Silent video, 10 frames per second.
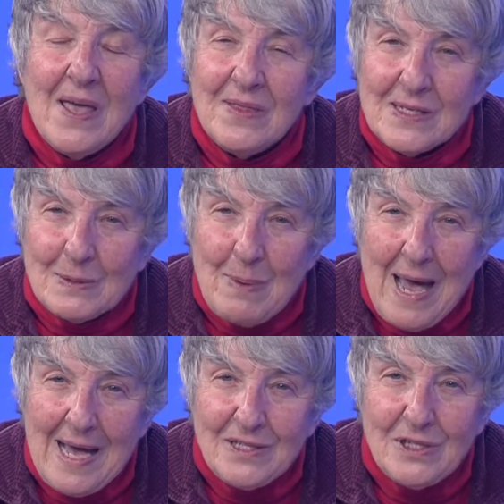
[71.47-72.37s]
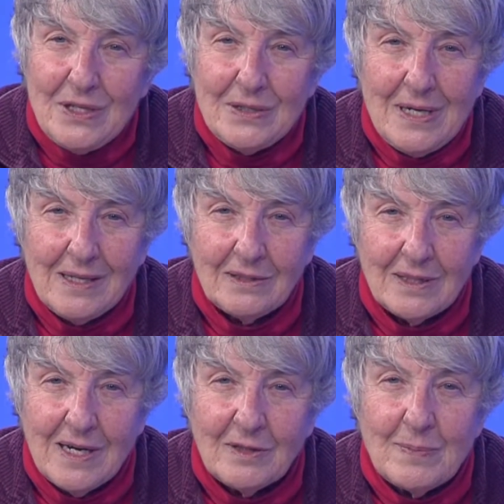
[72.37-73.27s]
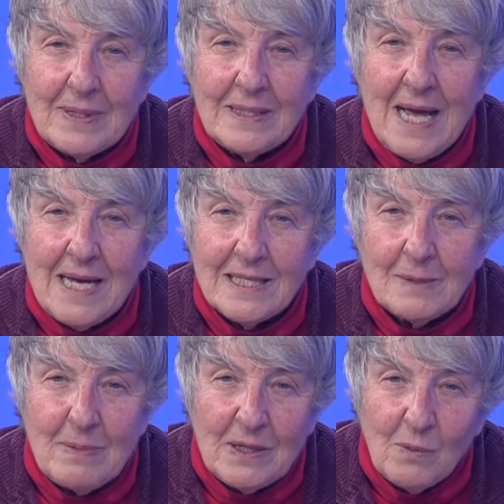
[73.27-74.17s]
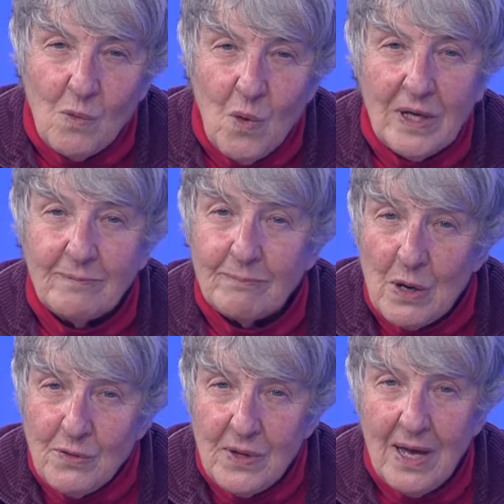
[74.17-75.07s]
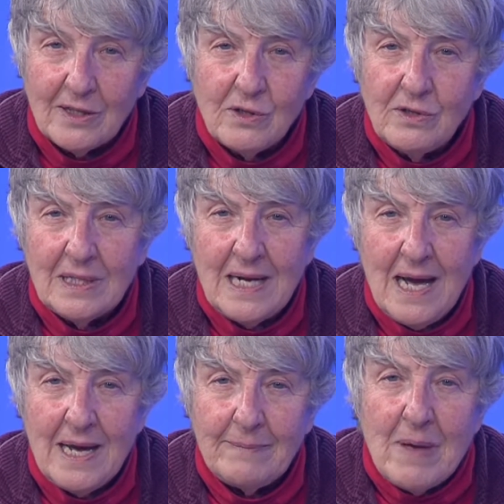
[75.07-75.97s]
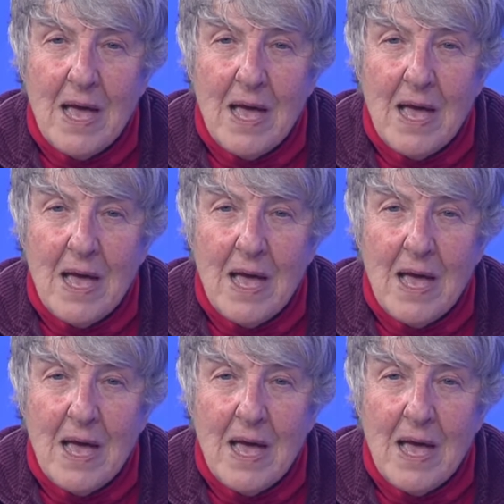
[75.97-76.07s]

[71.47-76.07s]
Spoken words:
This past year, Dr. Guthman has been awarded both a Guggenheim